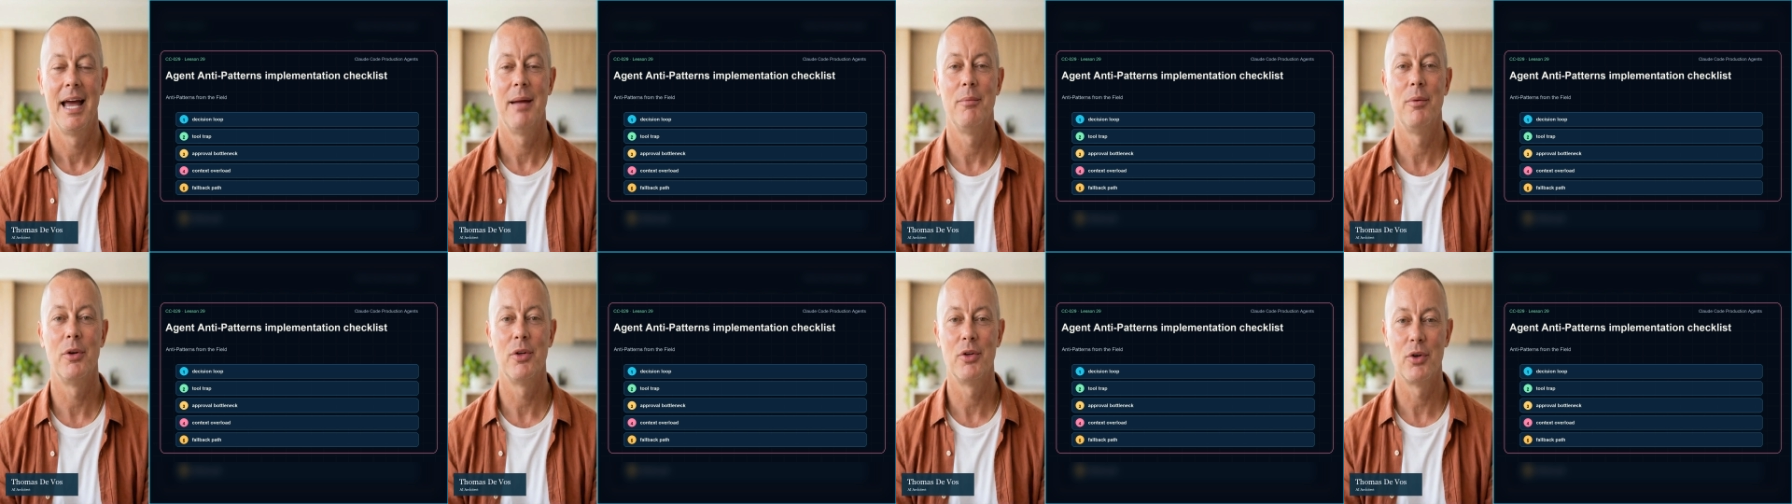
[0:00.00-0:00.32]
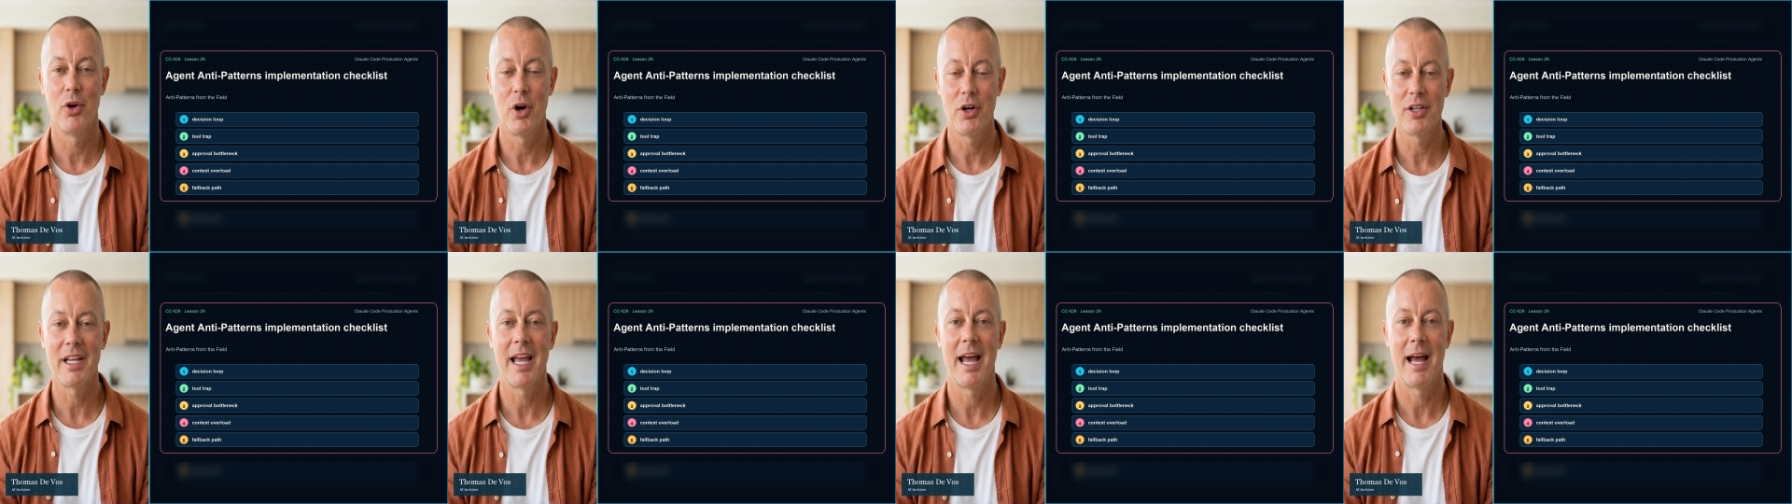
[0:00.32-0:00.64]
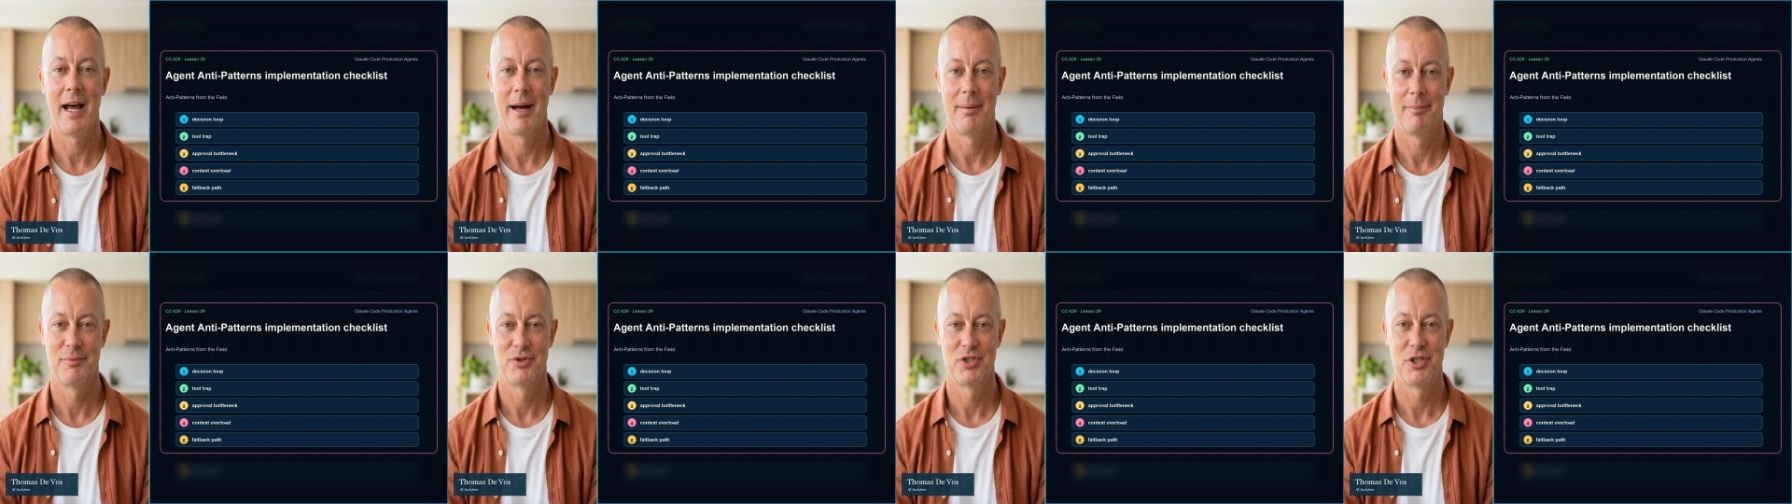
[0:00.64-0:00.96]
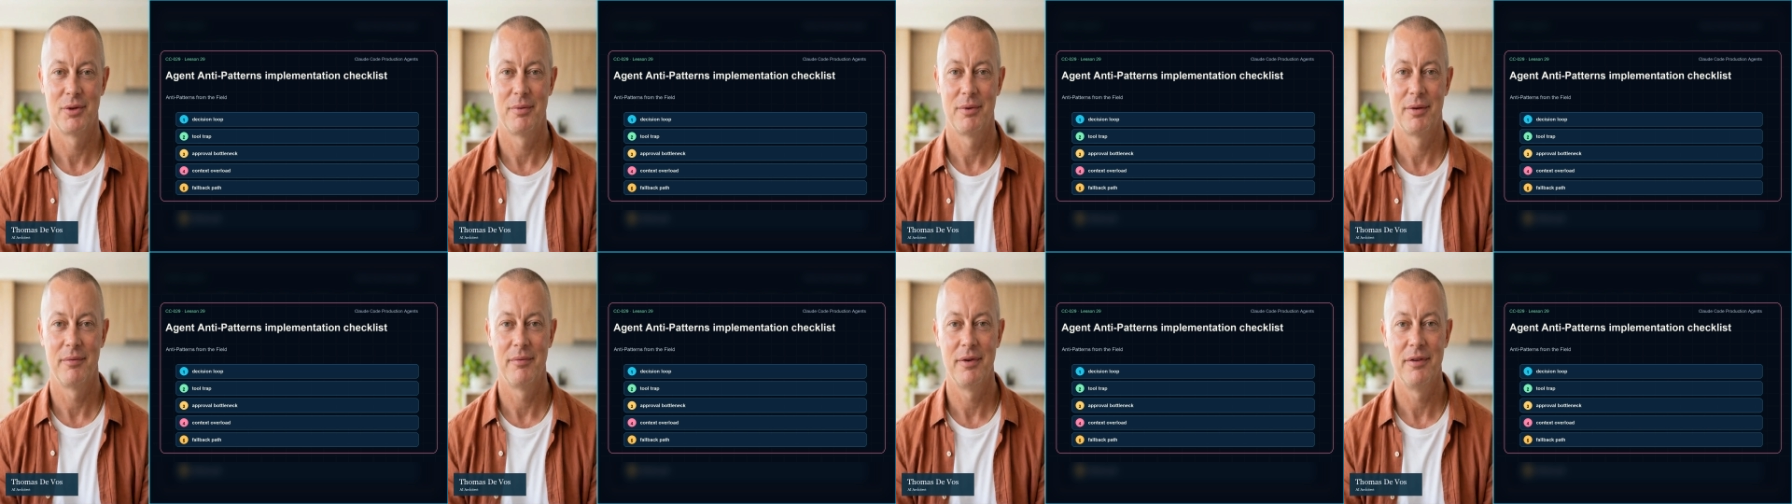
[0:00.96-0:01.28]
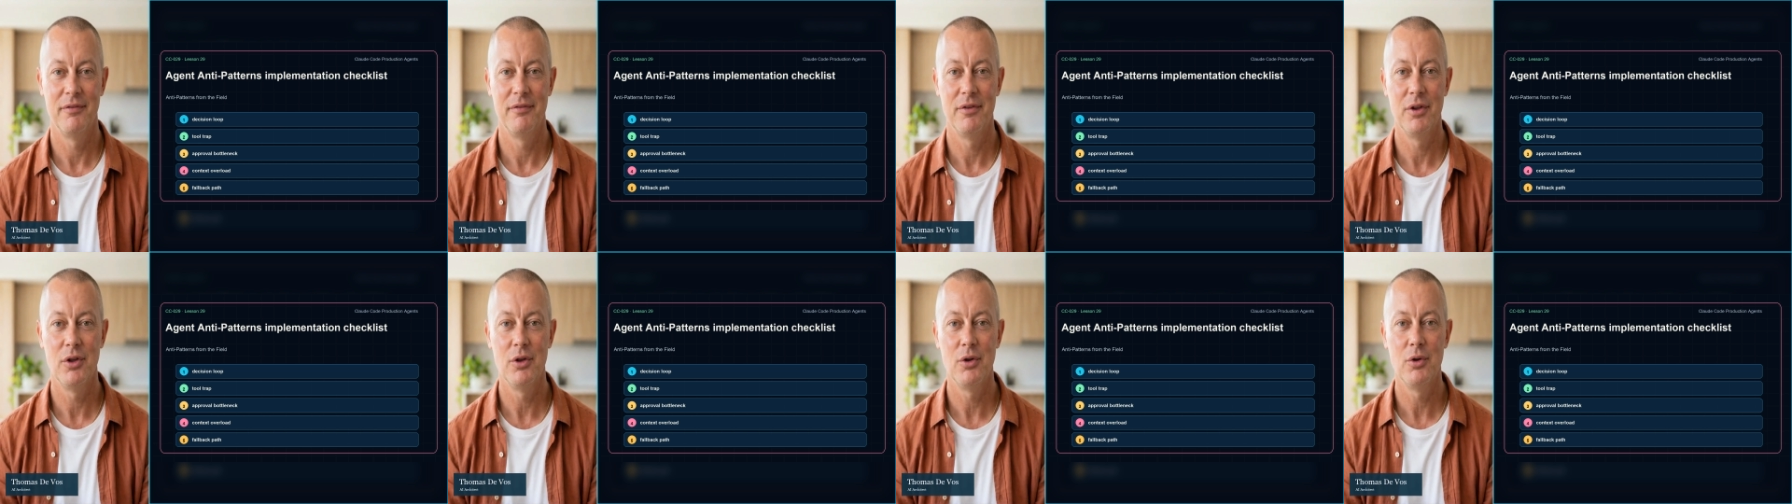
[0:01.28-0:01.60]
it will not help during
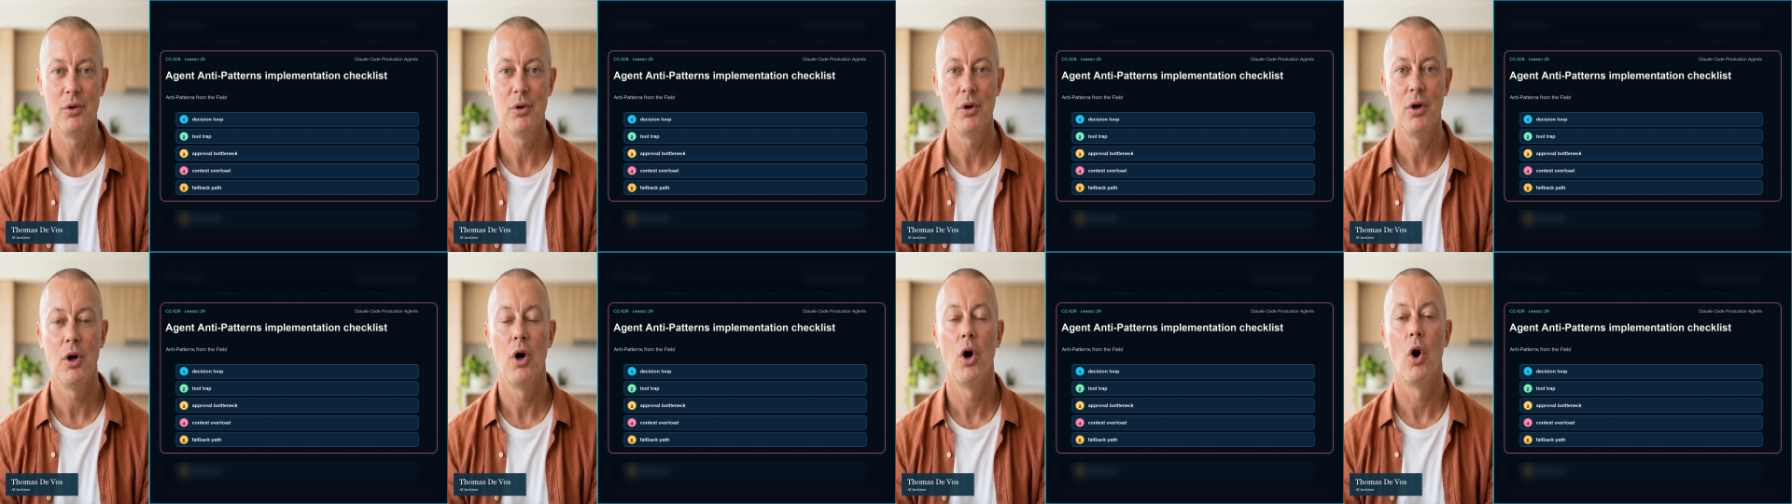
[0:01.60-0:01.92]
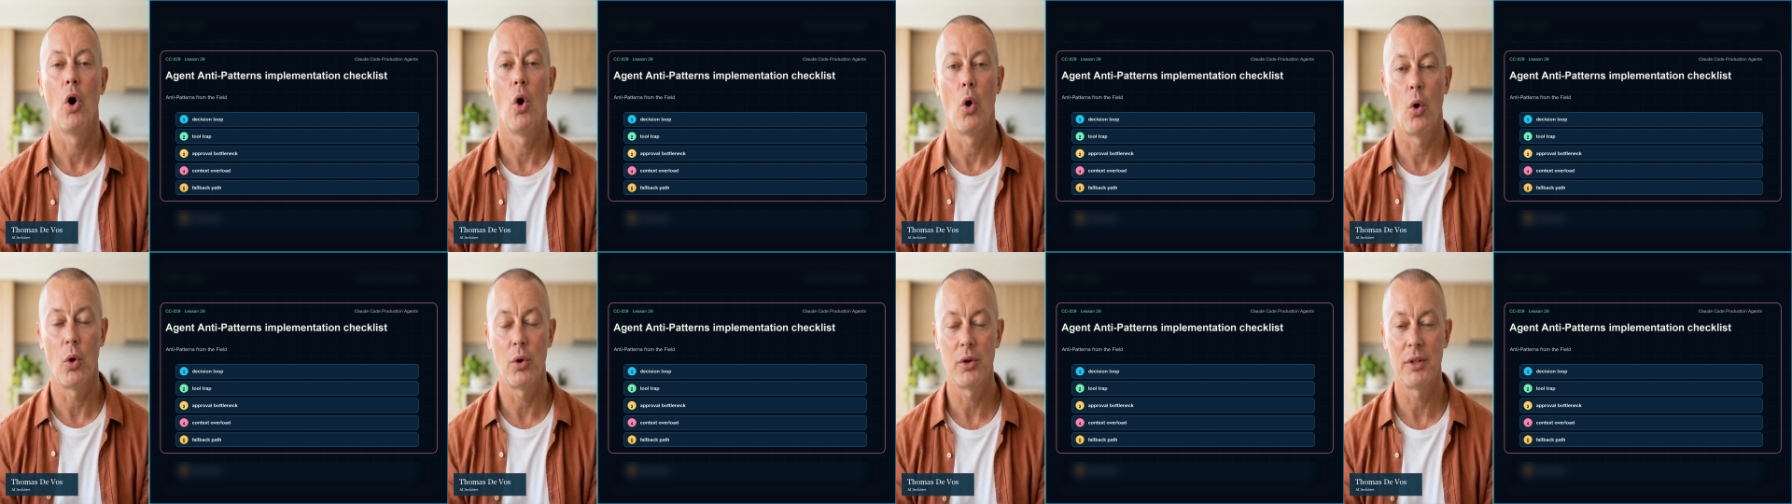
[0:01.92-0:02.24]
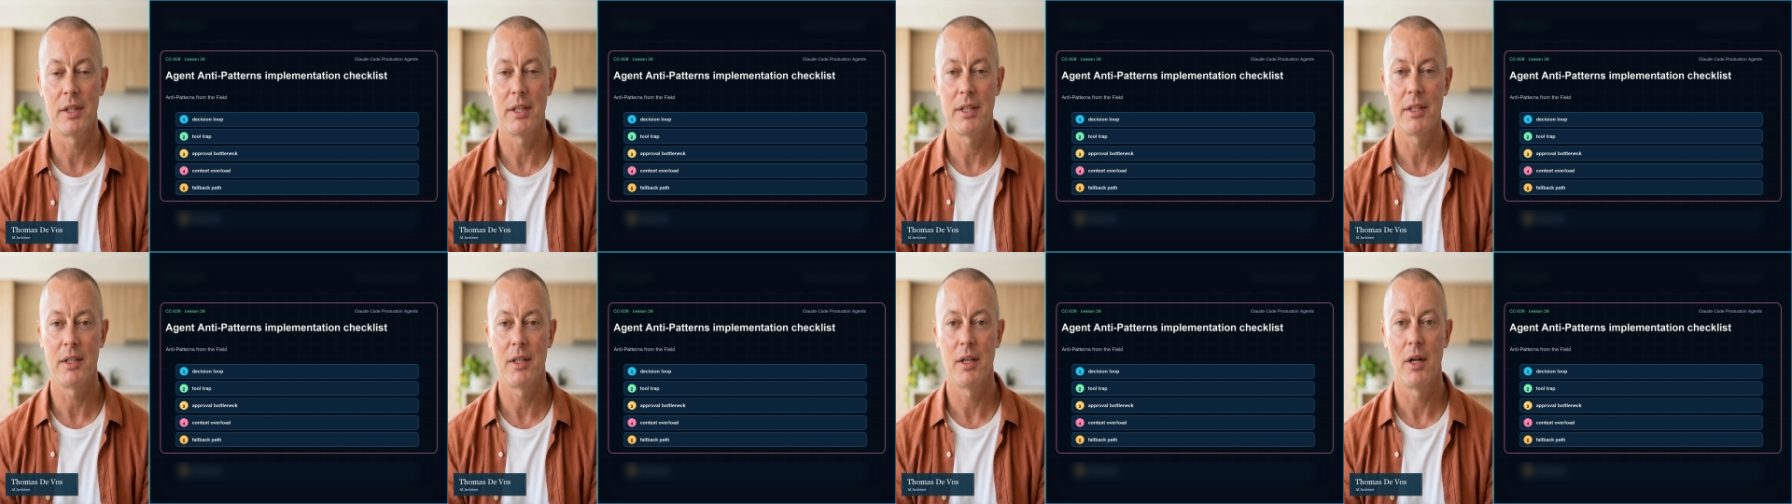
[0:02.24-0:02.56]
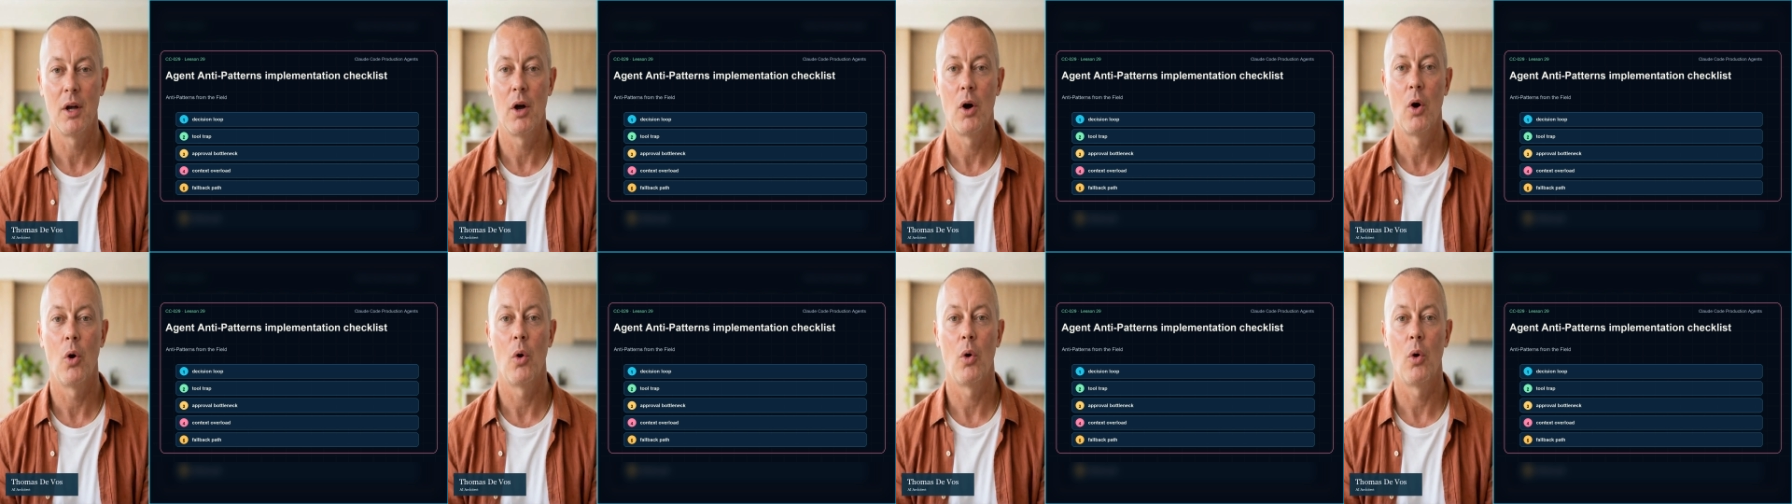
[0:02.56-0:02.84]
review, audit,